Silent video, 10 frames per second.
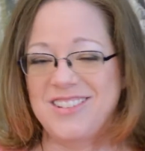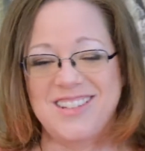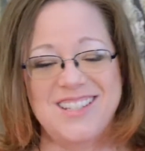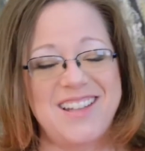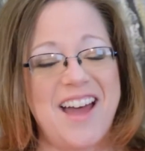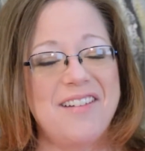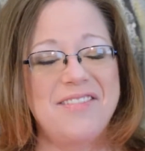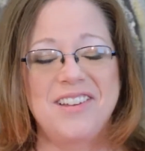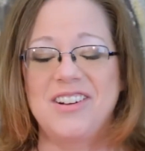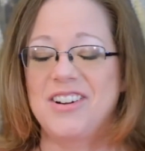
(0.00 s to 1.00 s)
The
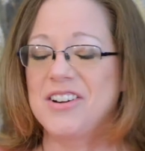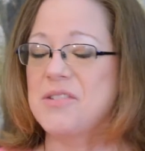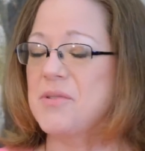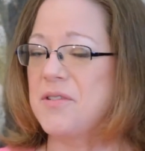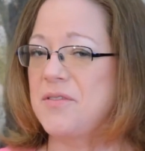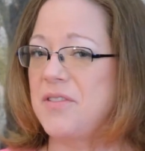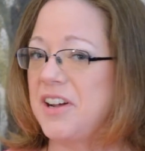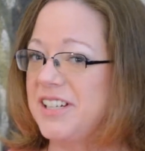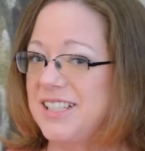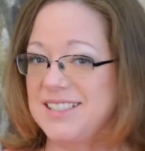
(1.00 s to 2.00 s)
staff and her were
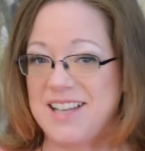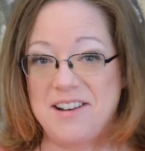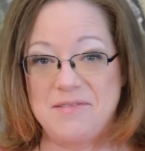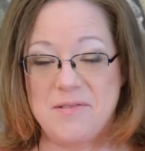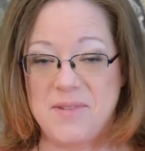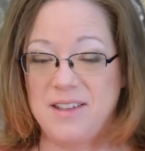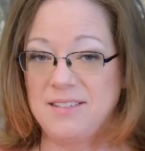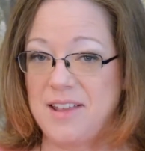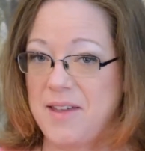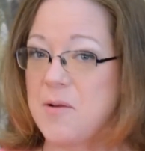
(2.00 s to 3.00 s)
very excited for me,
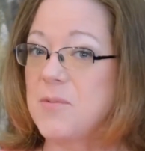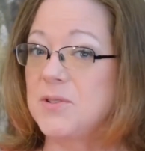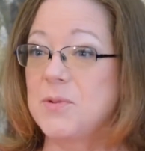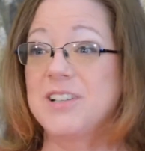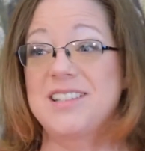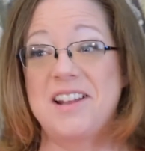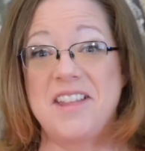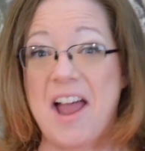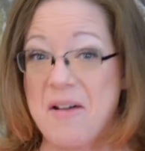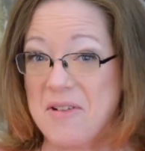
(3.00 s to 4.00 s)
I think almost more excited
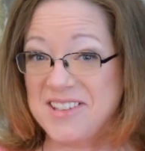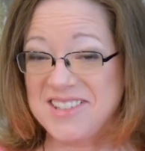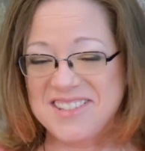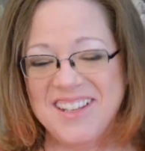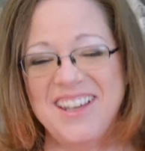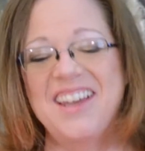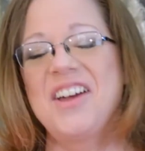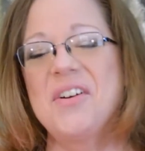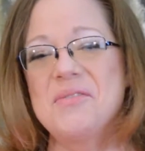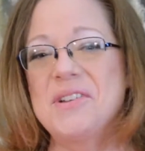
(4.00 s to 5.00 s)
than I was,
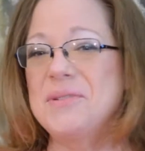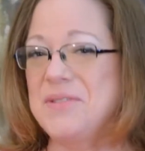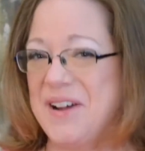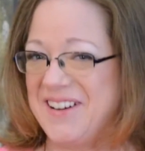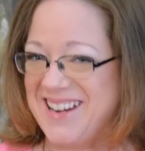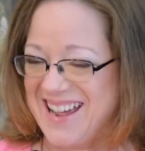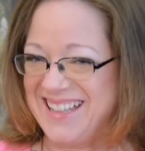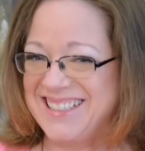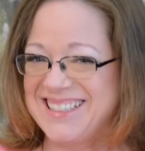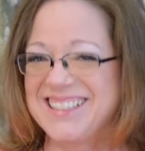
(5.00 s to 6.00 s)
which was very
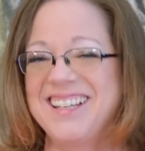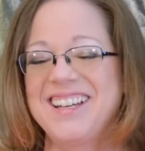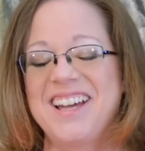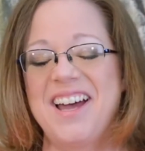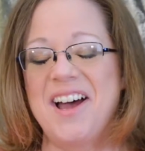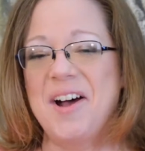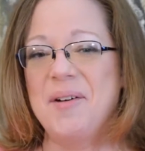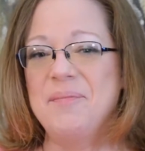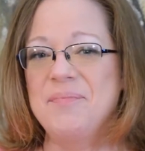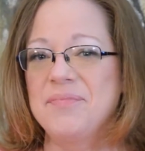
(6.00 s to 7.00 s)
nice.
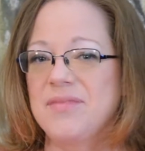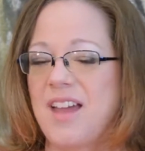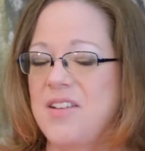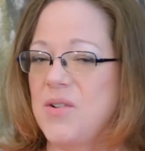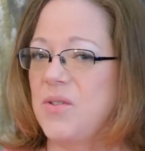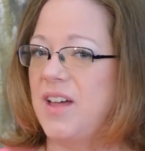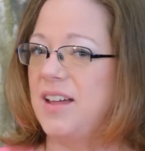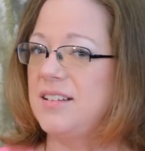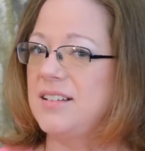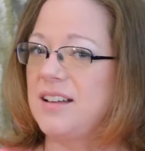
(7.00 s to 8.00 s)
I know
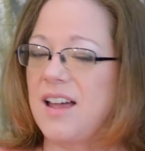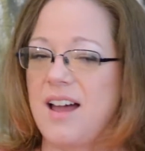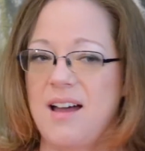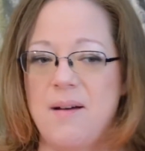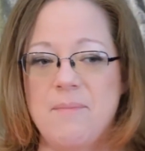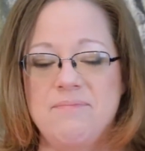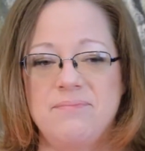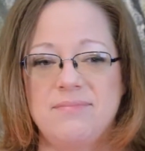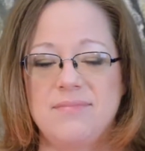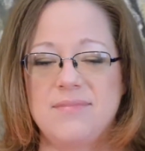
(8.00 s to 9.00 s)
that
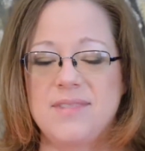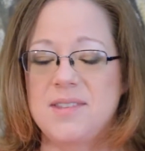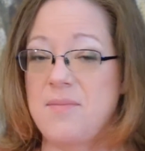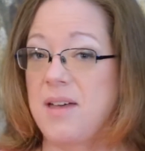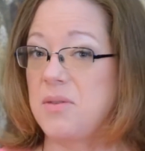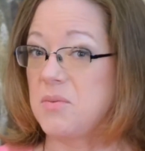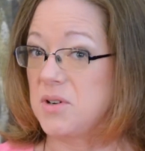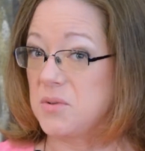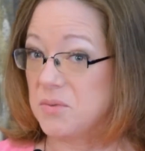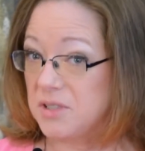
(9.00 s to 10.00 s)
Samantha
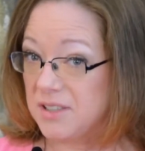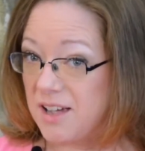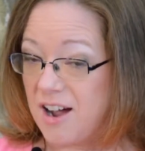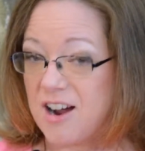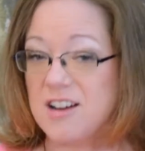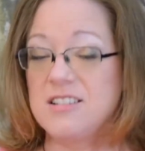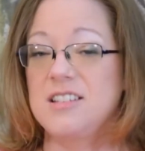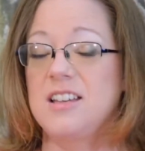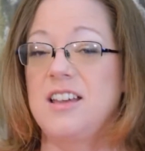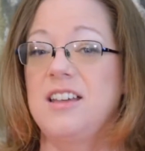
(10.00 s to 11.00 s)
worked really hard
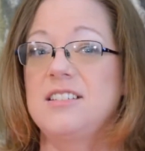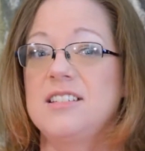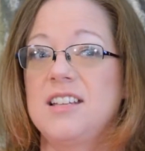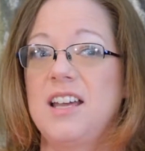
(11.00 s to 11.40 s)
to get